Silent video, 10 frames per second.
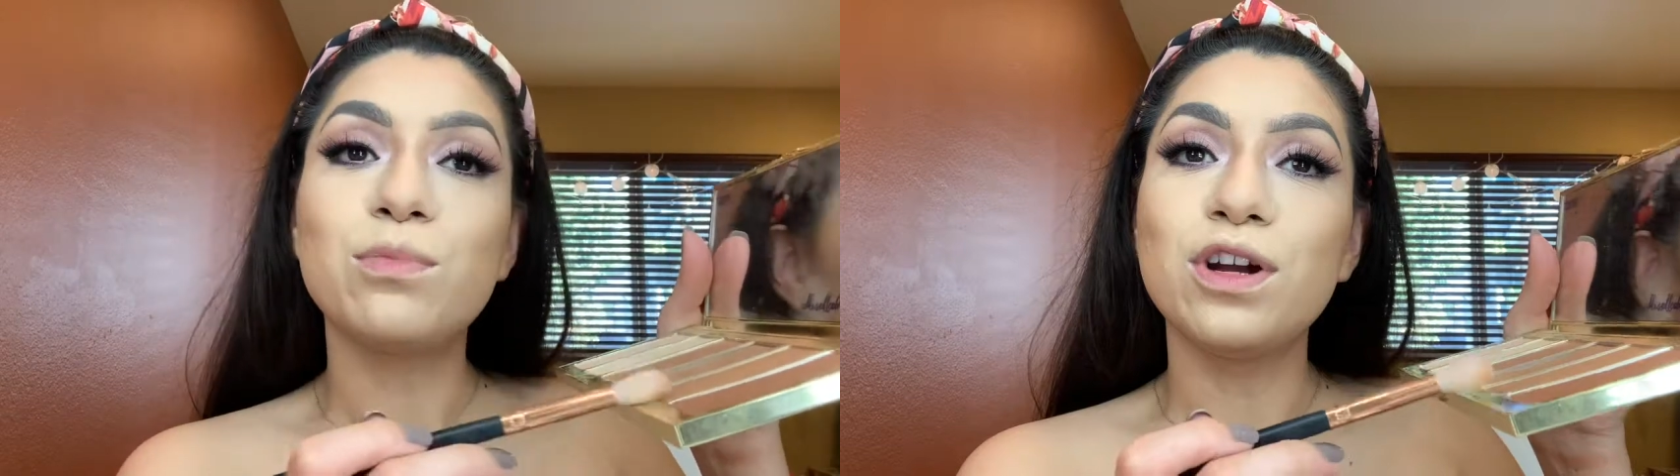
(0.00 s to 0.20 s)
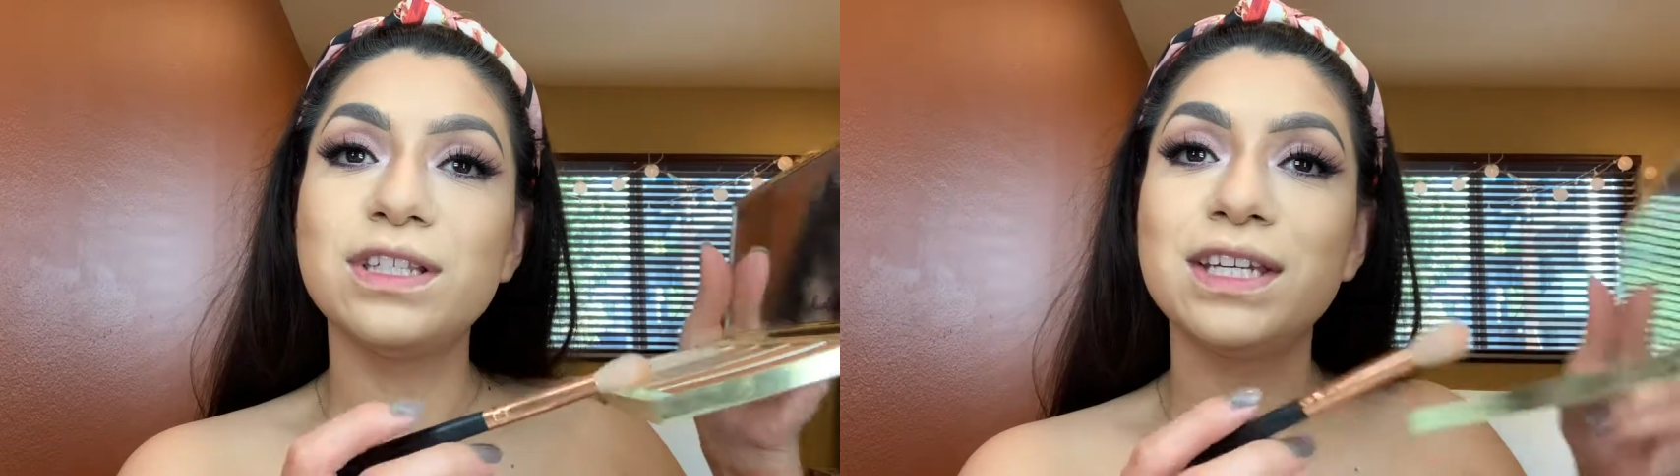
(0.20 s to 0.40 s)

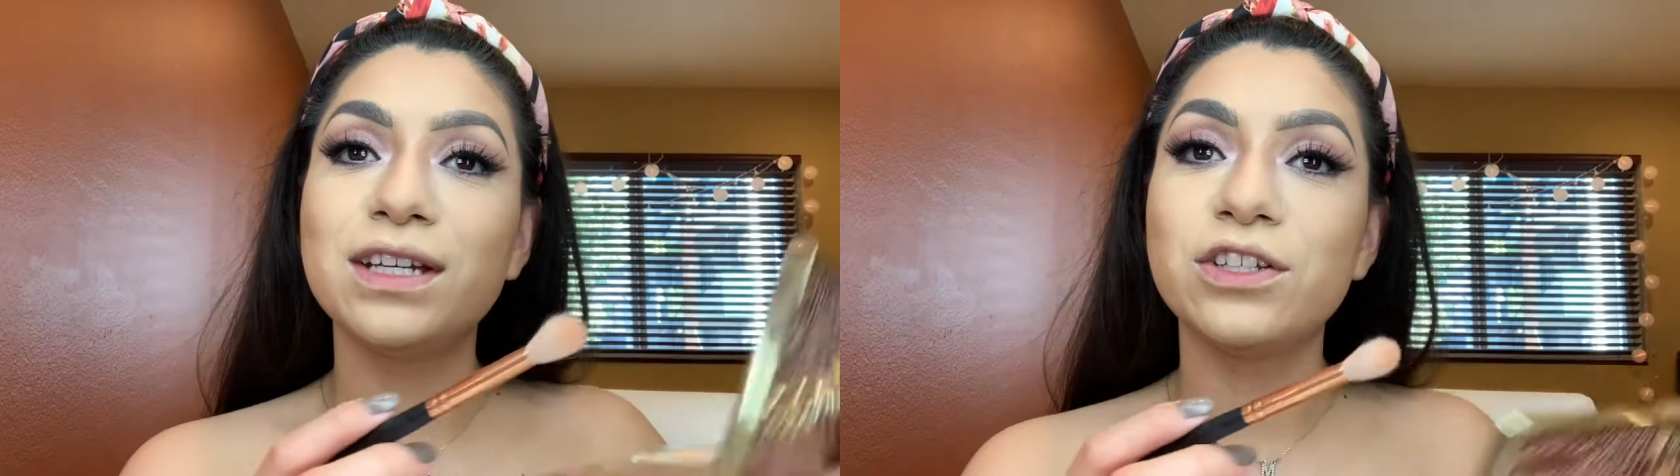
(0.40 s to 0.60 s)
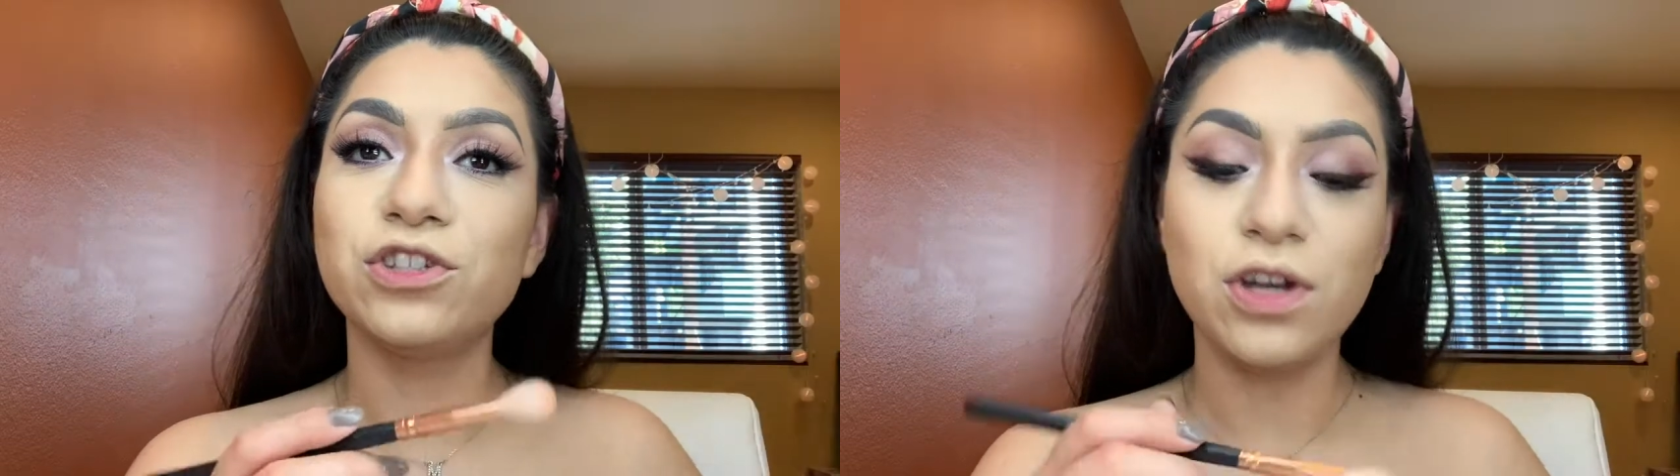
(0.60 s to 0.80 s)

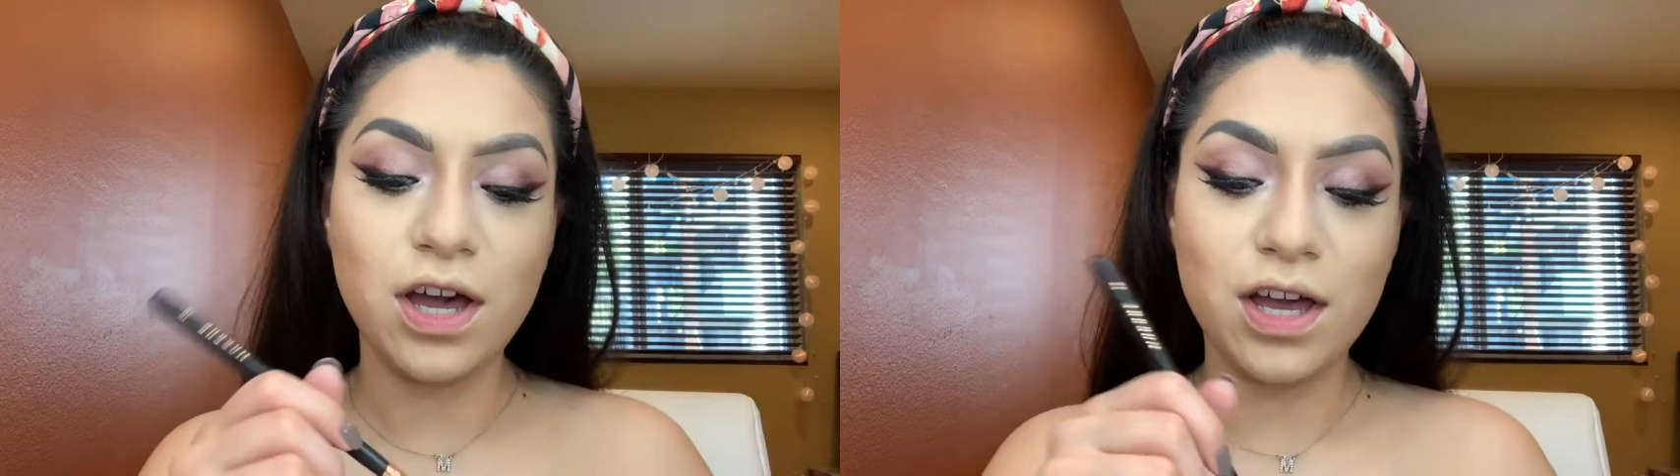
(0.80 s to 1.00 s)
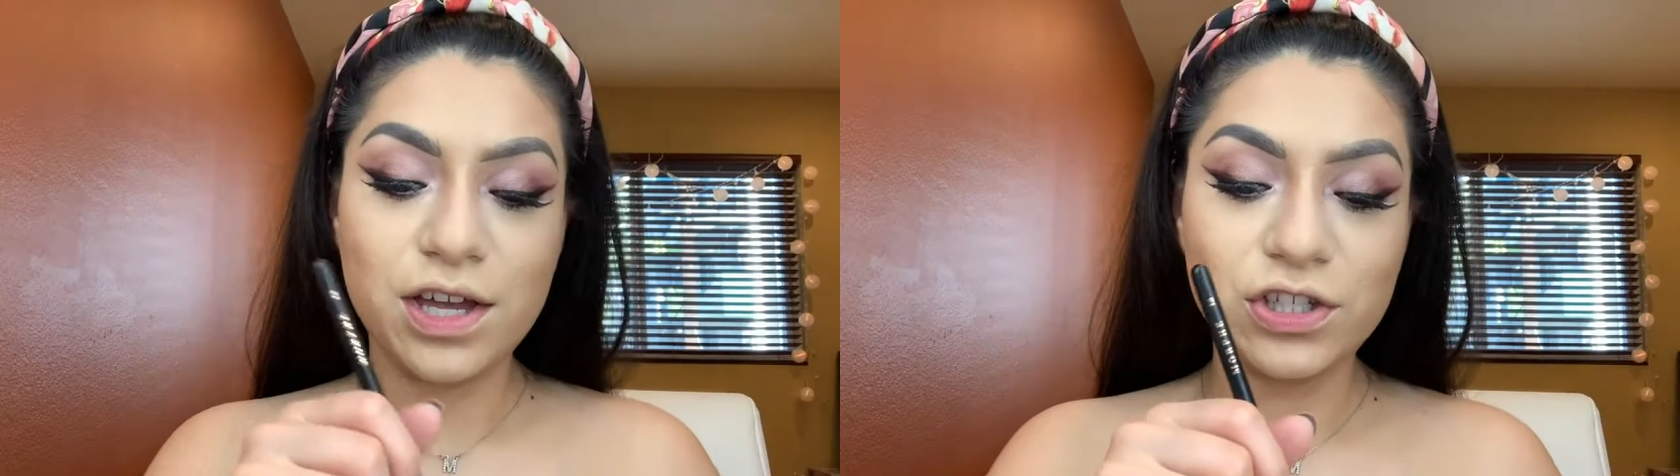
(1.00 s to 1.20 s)
bronzing
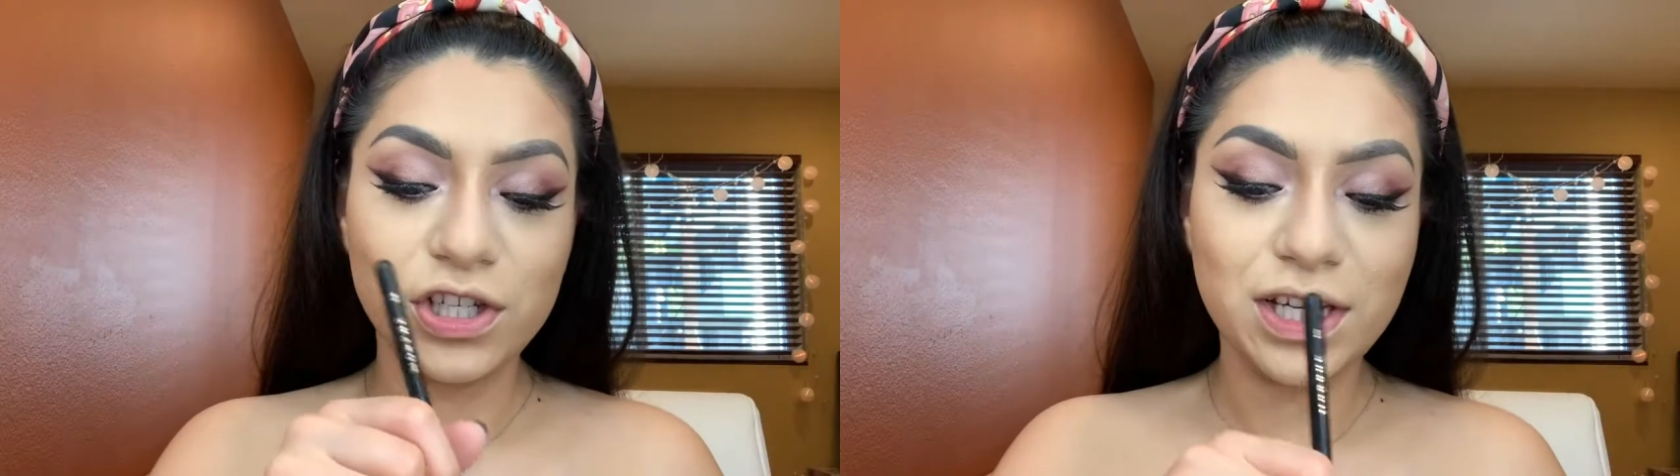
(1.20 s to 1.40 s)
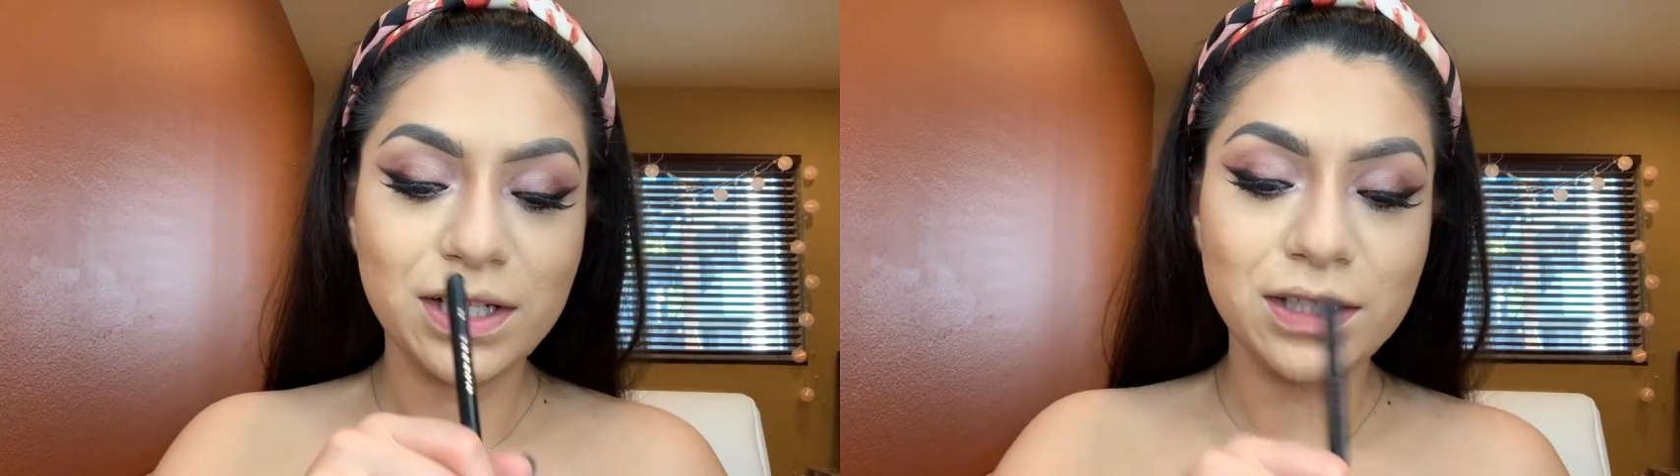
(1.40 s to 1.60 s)

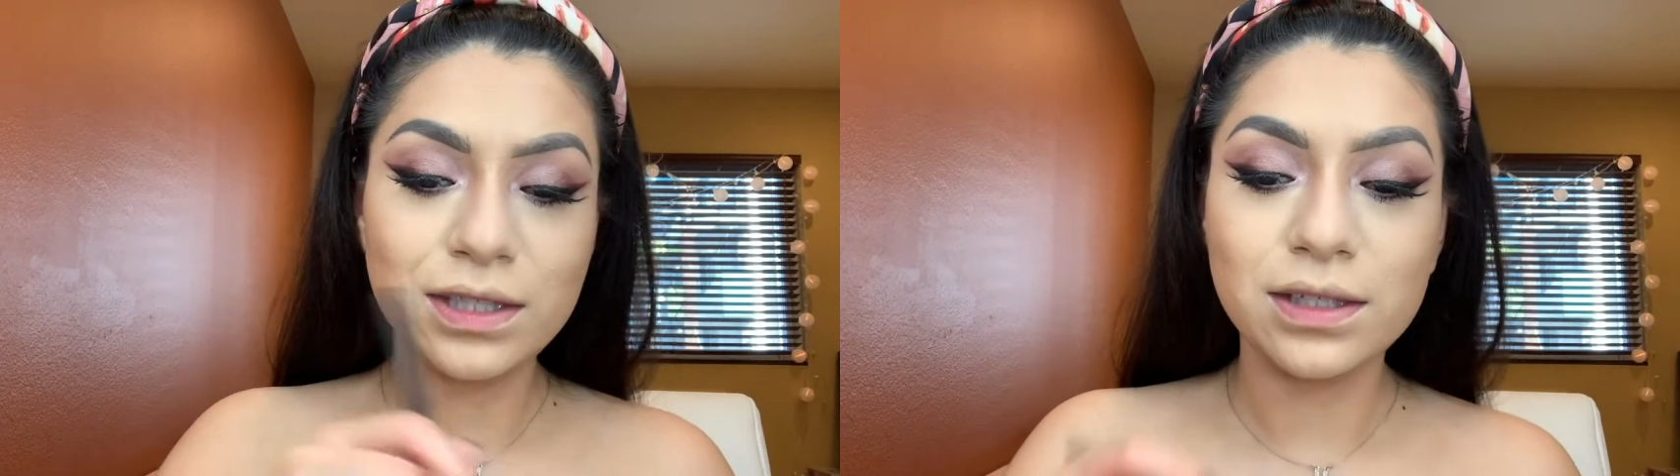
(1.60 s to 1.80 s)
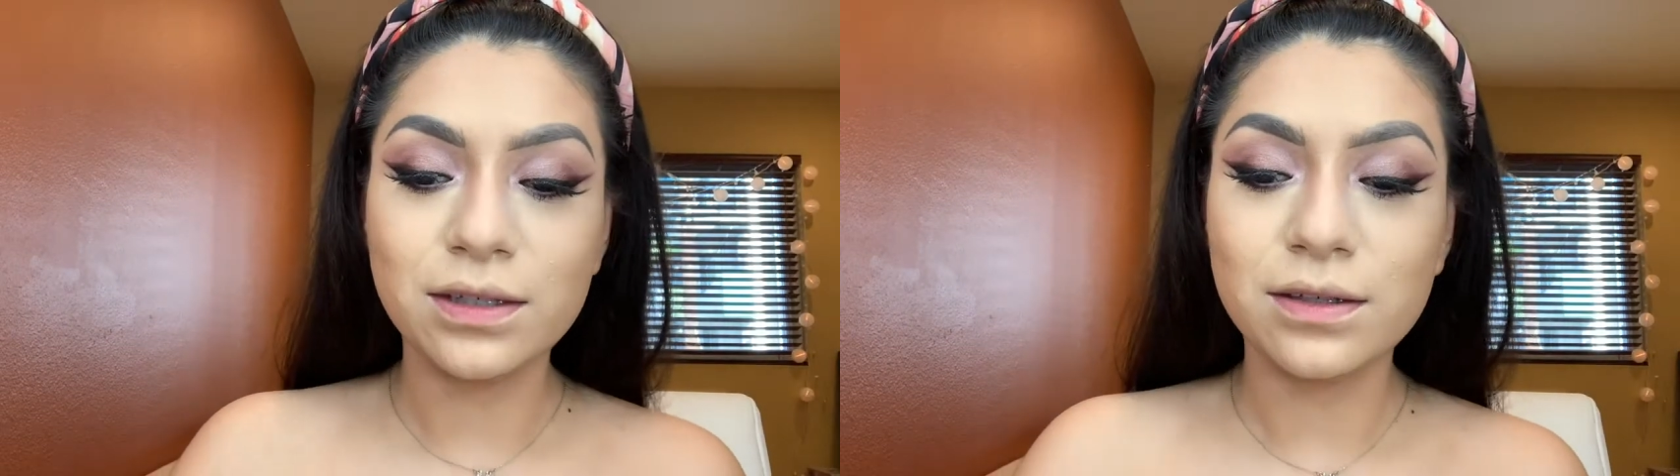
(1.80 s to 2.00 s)
shades,